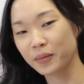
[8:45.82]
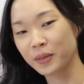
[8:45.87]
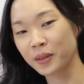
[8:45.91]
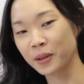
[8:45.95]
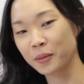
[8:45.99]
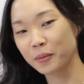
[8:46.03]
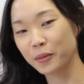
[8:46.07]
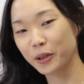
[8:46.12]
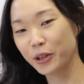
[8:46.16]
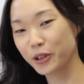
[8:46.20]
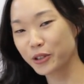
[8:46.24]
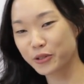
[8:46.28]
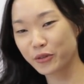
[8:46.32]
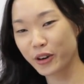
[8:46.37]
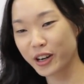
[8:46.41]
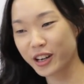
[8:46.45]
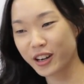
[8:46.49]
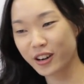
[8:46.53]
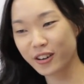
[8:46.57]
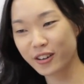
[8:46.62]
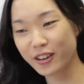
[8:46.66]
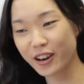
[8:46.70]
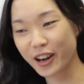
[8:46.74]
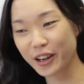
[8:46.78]
Because right
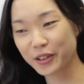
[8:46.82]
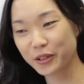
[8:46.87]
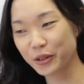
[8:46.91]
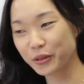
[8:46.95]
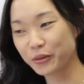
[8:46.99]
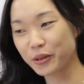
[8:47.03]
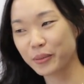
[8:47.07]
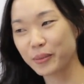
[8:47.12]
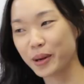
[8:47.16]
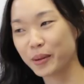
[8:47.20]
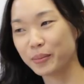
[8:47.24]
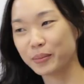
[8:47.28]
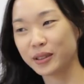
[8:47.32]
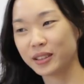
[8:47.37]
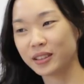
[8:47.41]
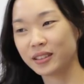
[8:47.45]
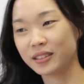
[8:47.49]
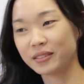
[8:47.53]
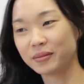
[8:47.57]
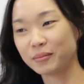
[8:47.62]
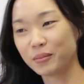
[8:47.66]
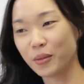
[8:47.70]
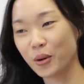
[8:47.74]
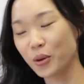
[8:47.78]
now, I don't remember
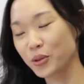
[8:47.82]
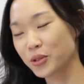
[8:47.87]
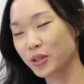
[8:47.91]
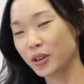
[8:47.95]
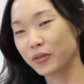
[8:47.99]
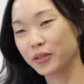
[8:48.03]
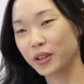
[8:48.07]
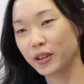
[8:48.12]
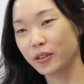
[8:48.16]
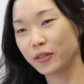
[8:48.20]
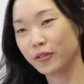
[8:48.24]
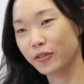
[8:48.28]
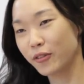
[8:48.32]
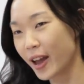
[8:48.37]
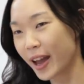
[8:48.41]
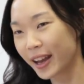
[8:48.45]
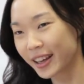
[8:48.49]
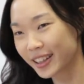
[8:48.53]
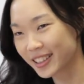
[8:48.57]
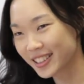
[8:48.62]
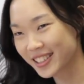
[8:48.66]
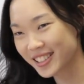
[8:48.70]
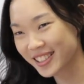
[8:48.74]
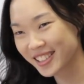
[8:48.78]
most of the
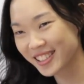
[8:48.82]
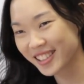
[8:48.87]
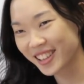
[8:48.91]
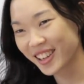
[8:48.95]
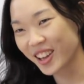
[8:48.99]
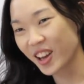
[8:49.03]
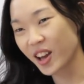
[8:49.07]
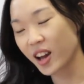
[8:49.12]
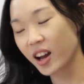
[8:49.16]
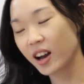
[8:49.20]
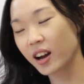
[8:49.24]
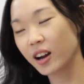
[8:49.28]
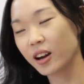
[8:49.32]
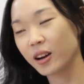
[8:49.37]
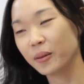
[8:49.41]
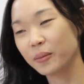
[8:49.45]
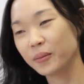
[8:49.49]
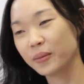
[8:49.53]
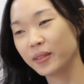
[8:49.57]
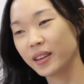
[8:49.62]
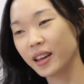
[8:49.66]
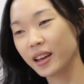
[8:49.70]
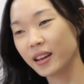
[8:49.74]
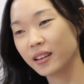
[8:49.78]
facts
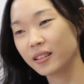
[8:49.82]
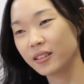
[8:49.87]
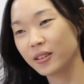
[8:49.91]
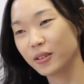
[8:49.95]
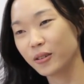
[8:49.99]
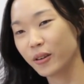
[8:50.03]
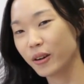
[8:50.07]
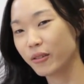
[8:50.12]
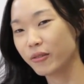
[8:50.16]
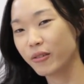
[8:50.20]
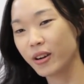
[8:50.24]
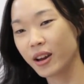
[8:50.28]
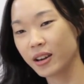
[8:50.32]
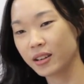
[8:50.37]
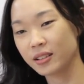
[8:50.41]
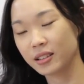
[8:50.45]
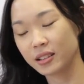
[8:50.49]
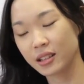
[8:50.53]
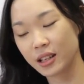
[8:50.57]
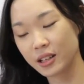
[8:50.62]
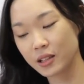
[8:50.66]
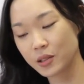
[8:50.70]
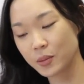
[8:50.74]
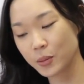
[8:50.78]
that I read in the
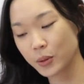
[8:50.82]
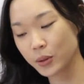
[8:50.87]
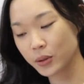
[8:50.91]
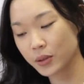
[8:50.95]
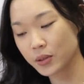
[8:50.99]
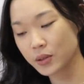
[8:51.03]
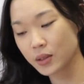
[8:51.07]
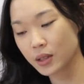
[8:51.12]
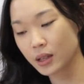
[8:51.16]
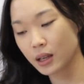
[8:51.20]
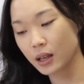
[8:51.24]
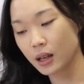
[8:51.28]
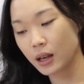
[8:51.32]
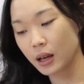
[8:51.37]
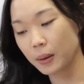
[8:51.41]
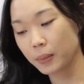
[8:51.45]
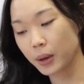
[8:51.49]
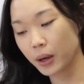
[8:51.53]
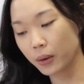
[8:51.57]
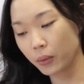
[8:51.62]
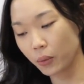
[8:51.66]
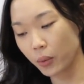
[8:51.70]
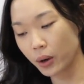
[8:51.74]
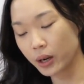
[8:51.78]
textbooks.
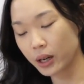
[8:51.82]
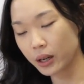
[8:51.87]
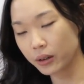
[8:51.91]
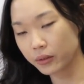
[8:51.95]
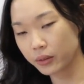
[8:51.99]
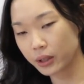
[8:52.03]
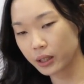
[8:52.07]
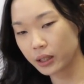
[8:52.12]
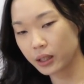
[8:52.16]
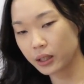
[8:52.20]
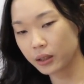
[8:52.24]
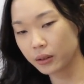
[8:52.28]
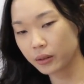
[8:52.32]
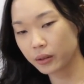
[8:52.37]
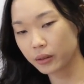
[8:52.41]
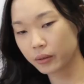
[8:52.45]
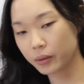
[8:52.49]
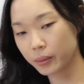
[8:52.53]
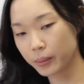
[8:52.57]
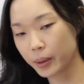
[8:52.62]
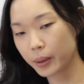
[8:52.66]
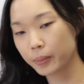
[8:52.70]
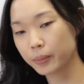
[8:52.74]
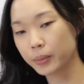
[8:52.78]
But what I really
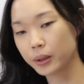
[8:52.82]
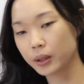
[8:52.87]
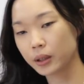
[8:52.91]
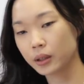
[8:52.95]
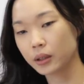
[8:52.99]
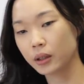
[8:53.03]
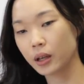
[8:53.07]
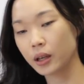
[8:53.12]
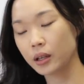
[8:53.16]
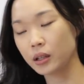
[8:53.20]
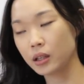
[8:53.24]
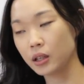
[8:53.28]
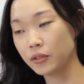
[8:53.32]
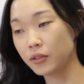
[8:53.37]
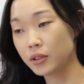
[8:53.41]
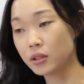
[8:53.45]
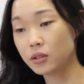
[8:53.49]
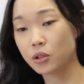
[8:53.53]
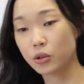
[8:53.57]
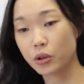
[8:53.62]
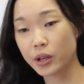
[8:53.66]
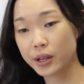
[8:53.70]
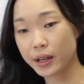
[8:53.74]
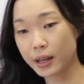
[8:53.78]
remember, and even
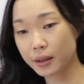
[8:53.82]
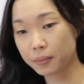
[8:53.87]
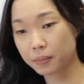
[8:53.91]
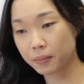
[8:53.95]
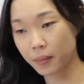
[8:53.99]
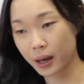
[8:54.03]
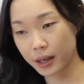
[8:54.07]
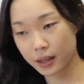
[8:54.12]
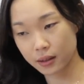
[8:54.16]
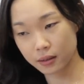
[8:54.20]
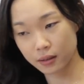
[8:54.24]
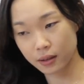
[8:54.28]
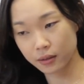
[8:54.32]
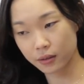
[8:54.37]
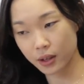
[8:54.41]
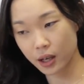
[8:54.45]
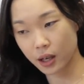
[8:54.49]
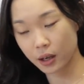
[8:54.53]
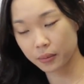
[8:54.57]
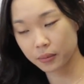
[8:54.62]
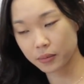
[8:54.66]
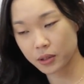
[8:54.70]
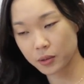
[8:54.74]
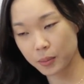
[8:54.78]
during my
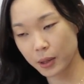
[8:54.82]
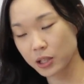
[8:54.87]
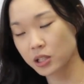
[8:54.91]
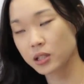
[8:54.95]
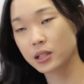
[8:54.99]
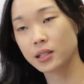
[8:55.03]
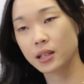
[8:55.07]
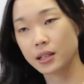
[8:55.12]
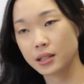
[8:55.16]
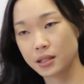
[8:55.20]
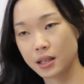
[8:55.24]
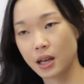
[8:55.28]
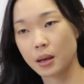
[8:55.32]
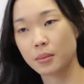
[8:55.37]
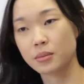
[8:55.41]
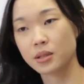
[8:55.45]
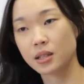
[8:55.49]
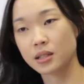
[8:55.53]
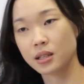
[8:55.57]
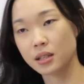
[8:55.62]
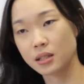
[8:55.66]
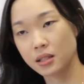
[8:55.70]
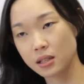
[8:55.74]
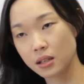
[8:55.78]
specialist exams,
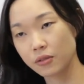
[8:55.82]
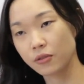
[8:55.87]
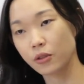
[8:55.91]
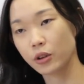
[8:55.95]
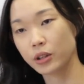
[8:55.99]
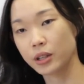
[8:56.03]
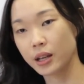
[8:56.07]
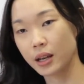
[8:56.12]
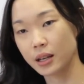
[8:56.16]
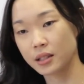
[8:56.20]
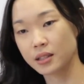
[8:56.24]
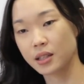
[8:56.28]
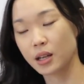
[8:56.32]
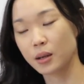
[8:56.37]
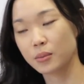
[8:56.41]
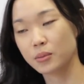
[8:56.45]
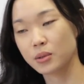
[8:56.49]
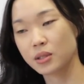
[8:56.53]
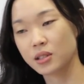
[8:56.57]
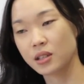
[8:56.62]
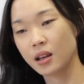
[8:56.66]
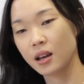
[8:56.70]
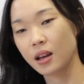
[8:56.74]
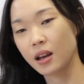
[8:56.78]
as I sit for the
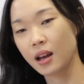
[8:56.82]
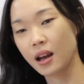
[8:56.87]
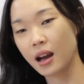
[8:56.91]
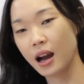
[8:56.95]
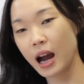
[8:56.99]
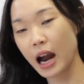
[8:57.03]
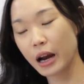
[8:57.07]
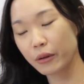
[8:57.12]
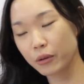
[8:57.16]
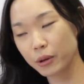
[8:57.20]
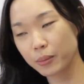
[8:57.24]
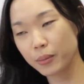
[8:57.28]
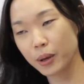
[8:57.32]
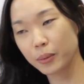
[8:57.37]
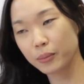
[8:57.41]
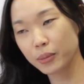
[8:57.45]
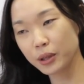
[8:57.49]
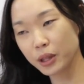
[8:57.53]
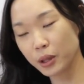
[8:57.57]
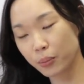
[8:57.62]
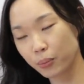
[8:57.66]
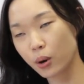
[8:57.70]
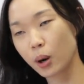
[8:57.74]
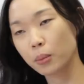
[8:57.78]
exams, I remember
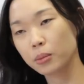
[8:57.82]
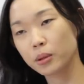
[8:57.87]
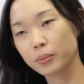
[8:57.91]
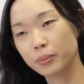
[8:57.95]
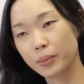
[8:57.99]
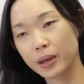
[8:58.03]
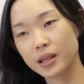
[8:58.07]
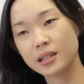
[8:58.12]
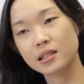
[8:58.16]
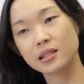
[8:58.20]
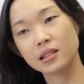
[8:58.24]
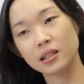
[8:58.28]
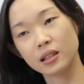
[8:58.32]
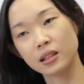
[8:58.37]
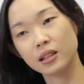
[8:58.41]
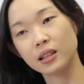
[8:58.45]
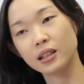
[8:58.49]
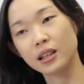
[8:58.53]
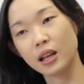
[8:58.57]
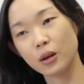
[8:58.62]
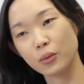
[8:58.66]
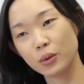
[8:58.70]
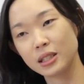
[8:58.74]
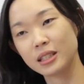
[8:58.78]
the problem-based learning
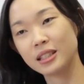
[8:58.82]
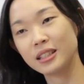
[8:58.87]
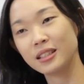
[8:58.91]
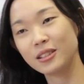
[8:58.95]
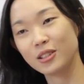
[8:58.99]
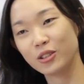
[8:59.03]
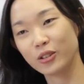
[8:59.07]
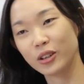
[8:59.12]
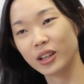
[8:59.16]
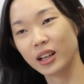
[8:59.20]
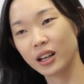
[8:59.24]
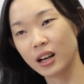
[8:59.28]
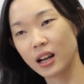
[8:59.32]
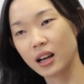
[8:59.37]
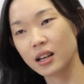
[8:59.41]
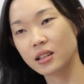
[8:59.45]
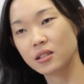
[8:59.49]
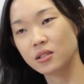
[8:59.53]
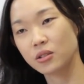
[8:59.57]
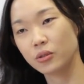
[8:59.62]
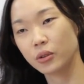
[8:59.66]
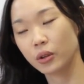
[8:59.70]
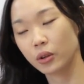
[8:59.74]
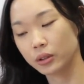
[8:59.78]
that we did during class,
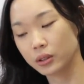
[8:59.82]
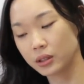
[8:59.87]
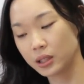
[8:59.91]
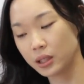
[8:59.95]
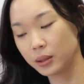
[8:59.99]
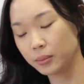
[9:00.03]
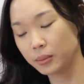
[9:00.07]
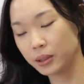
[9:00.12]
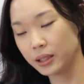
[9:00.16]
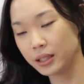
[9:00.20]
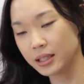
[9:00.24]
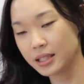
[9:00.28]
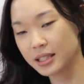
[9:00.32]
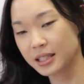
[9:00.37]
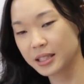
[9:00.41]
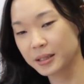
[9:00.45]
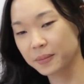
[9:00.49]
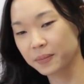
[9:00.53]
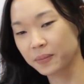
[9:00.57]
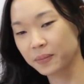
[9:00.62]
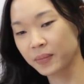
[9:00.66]
during all the team leads.